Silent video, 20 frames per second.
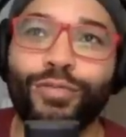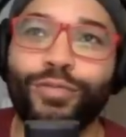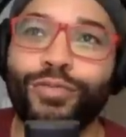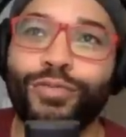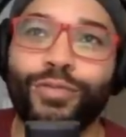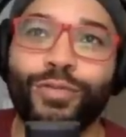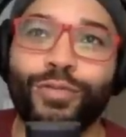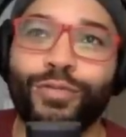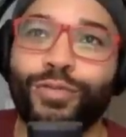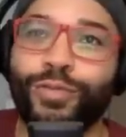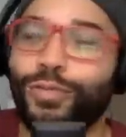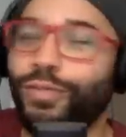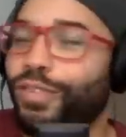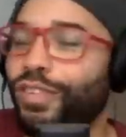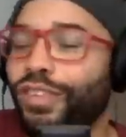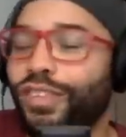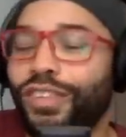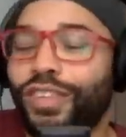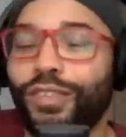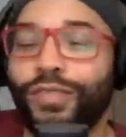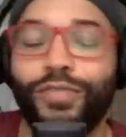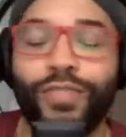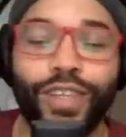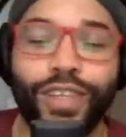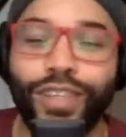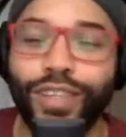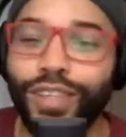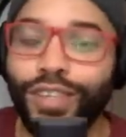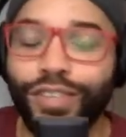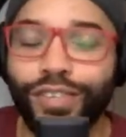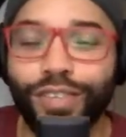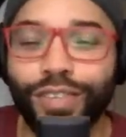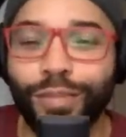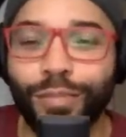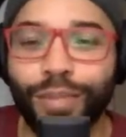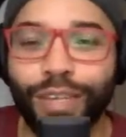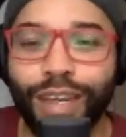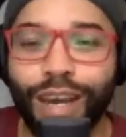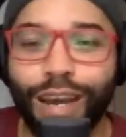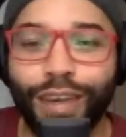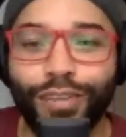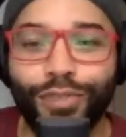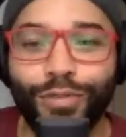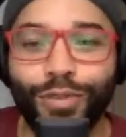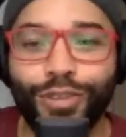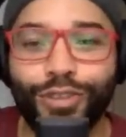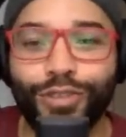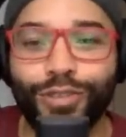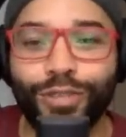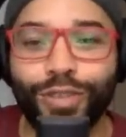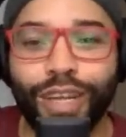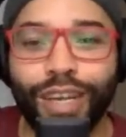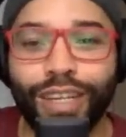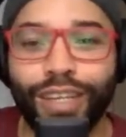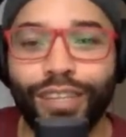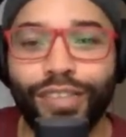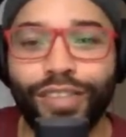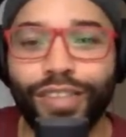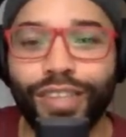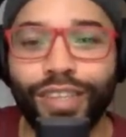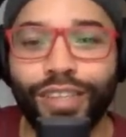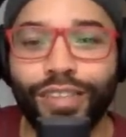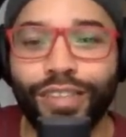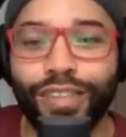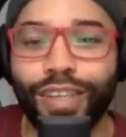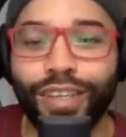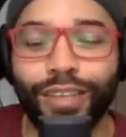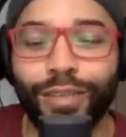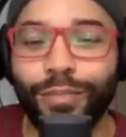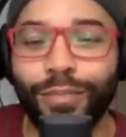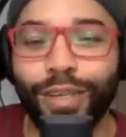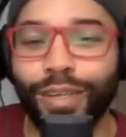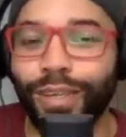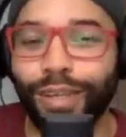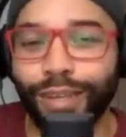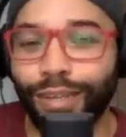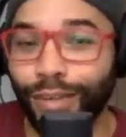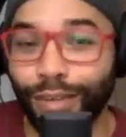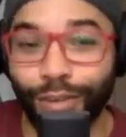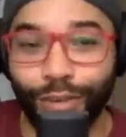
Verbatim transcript: from since the 50s to be honest with you like hmm. it's it's nothing been nothing